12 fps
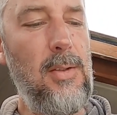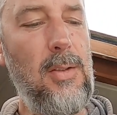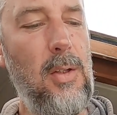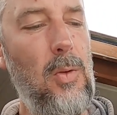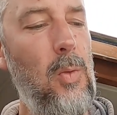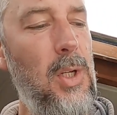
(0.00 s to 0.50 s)

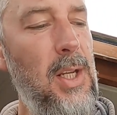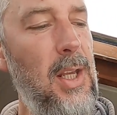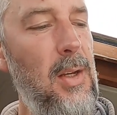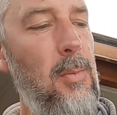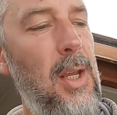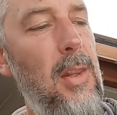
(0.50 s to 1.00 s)
So
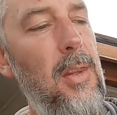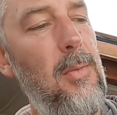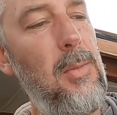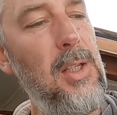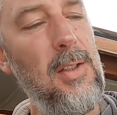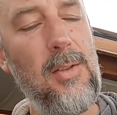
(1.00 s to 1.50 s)
one-handed method
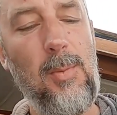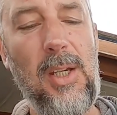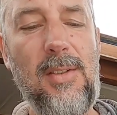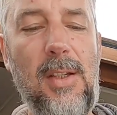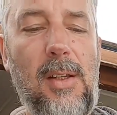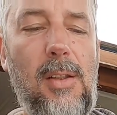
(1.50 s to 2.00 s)
means
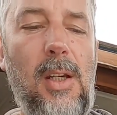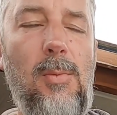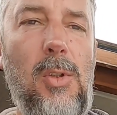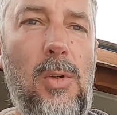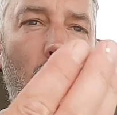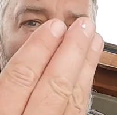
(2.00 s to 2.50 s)
basically I'm
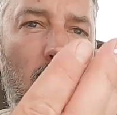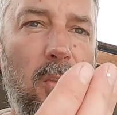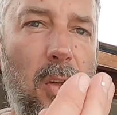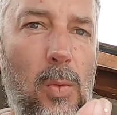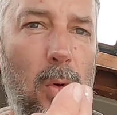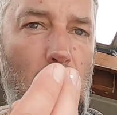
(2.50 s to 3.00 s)
doing most
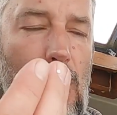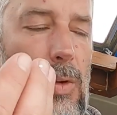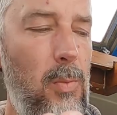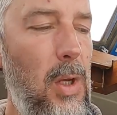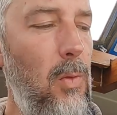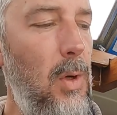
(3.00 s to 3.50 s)
of the work with
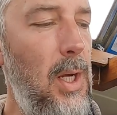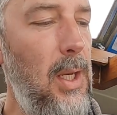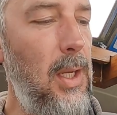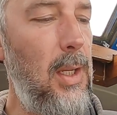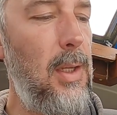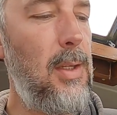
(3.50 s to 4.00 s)
my right
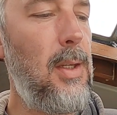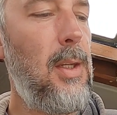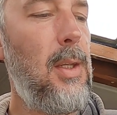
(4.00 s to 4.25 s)
hand,